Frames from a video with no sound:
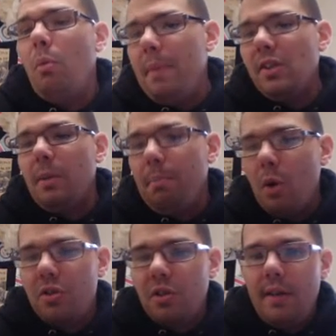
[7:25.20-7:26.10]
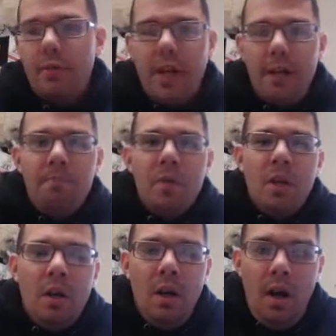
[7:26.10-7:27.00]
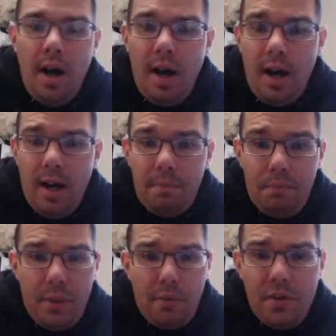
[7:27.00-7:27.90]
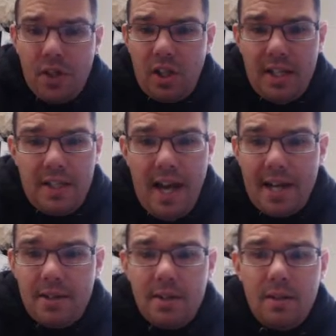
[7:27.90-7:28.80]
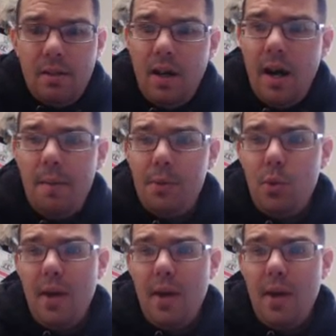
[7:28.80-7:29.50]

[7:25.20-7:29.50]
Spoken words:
Basically post-slavery, they were physically attacked. You